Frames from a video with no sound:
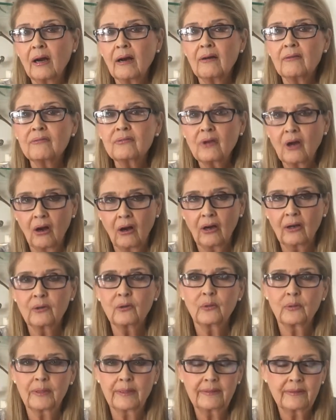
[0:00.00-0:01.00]
of God,
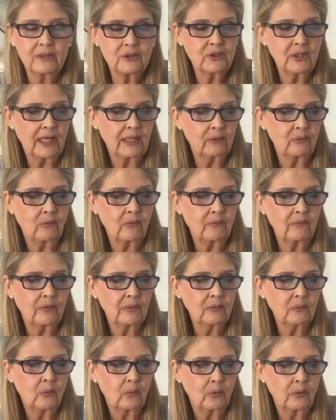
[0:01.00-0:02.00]
or in the shadow of the
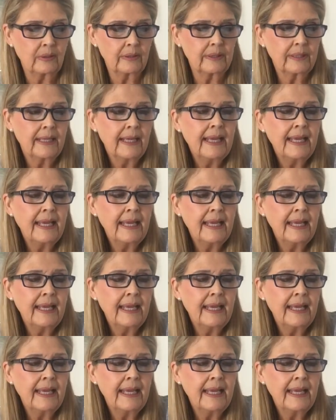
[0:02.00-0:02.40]
Lord.